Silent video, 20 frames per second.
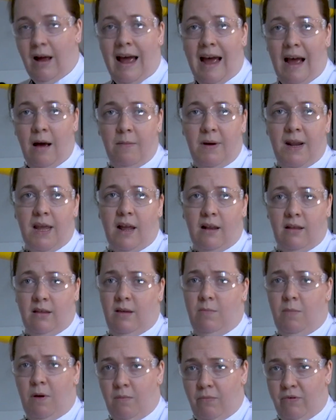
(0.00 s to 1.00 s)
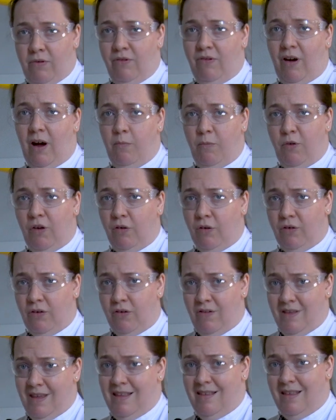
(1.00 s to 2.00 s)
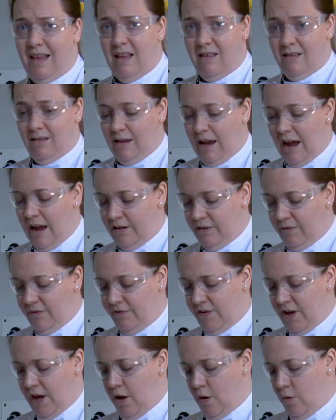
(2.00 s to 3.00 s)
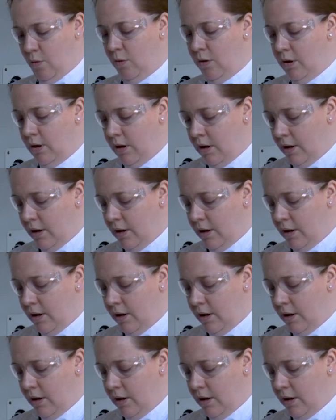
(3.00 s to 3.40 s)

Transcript: how many anti-bumping granules, because it says to add a few.